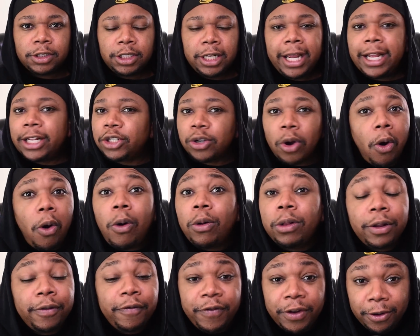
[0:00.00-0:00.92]
It's
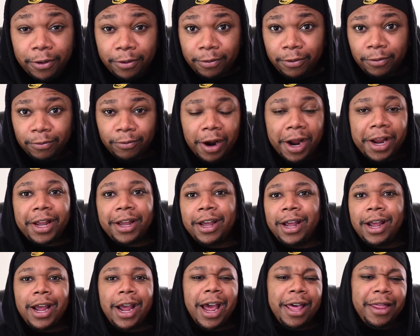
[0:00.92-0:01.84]
all of you, right?
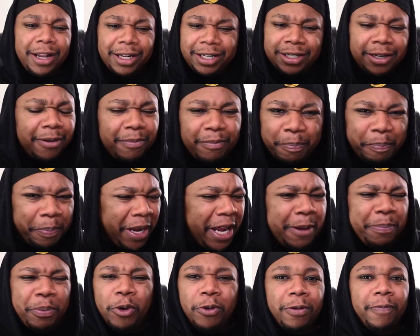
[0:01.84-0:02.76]
And then some
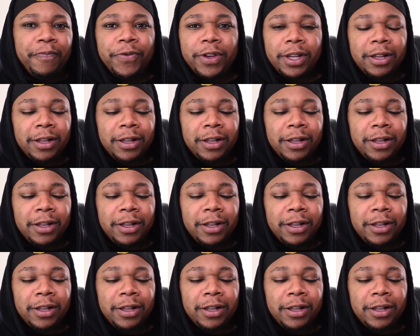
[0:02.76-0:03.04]
people,